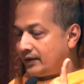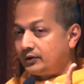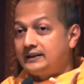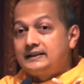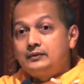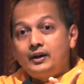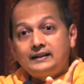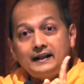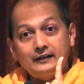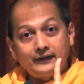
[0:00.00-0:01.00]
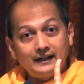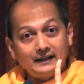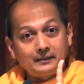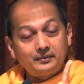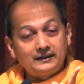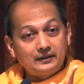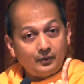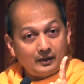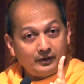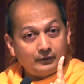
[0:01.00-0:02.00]
So this is one kind of enlightenment. This is
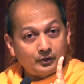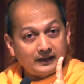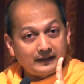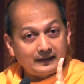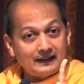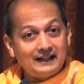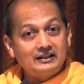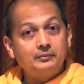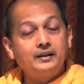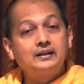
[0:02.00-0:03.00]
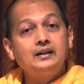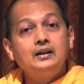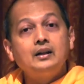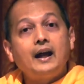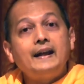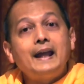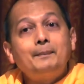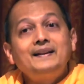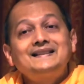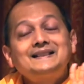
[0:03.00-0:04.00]
one way of looking at enlightenment. An
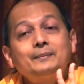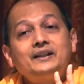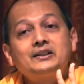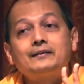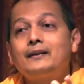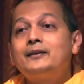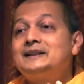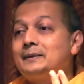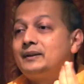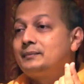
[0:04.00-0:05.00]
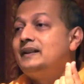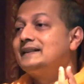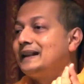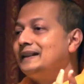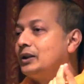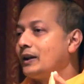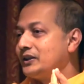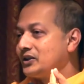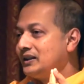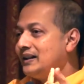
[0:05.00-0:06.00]
epistemic shift. Epistemic means
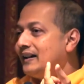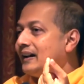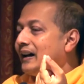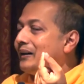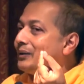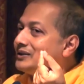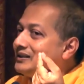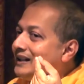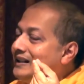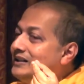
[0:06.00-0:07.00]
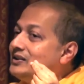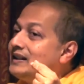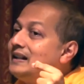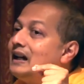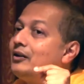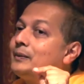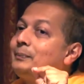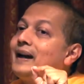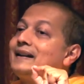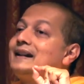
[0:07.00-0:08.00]
knowledge. A change in our
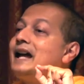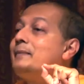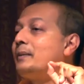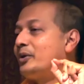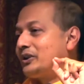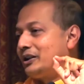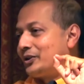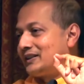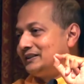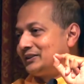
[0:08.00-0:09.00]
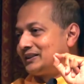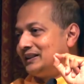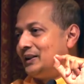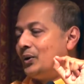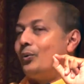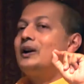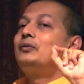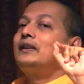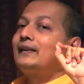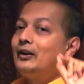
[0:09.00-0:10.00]
paradigm about ourselves.
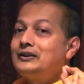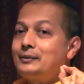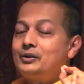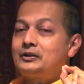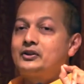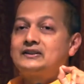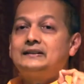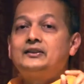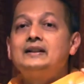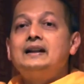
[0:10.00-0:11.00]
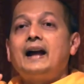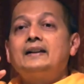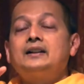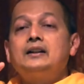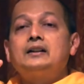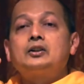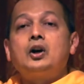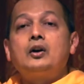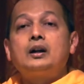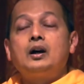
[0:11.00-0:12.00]
What we thought about ourselves has
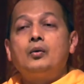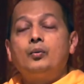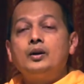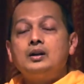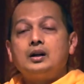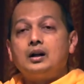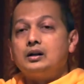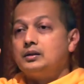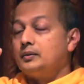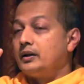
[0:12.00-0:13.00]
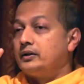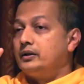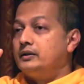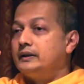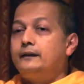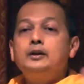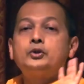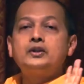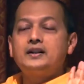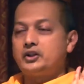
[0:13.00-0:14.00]
undergone a, a, a
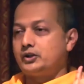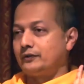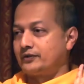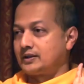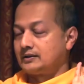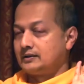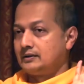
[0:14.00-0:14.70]
revolutionary shift,